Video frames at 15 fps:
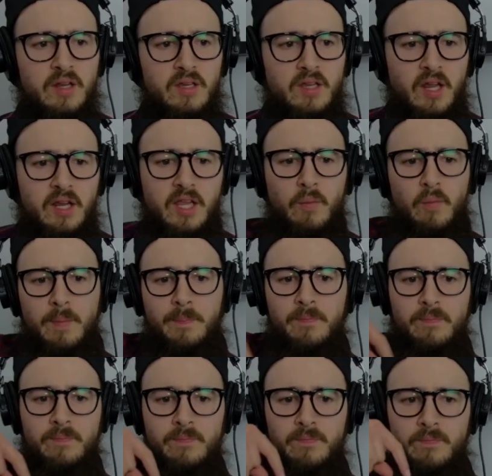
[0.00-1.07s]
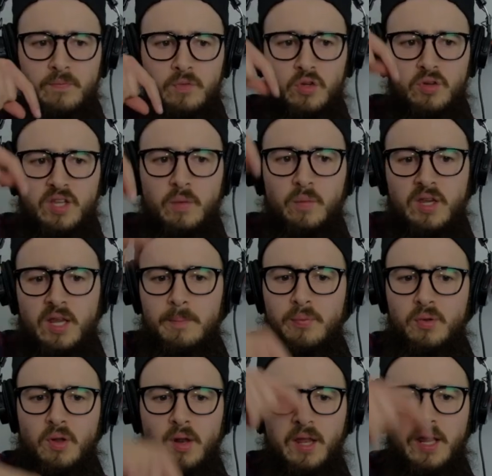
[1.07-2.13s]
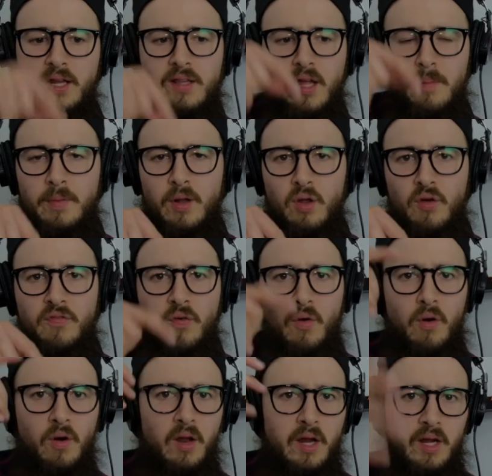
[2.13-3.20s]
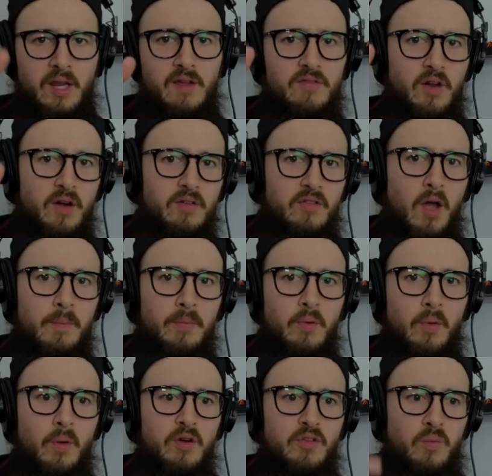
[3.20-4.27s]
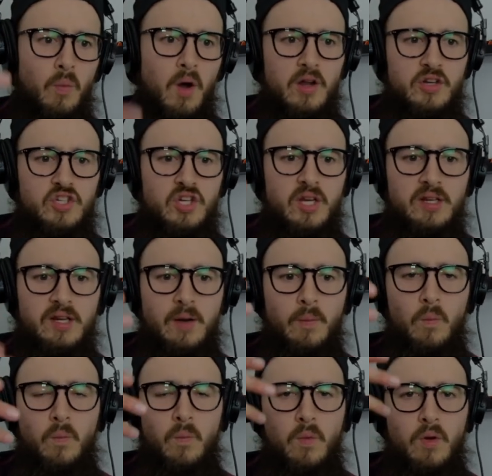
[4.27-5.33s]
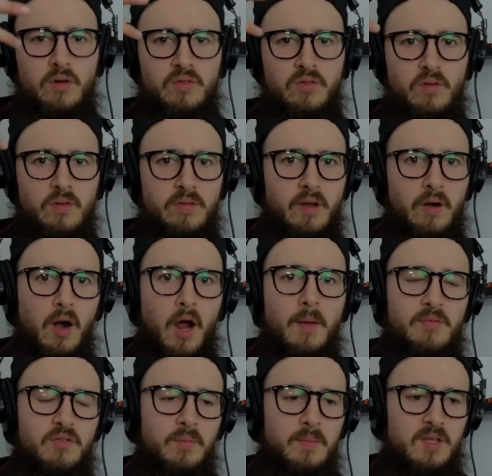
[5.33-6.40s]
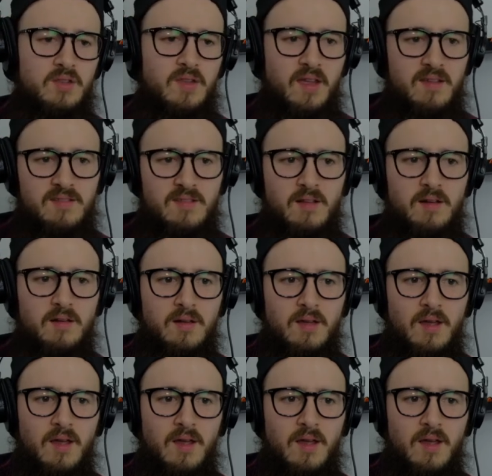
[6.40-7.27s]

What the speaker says: Do you think we can put a link down below for, like, if there's hop growers watching that want their hops to be tested,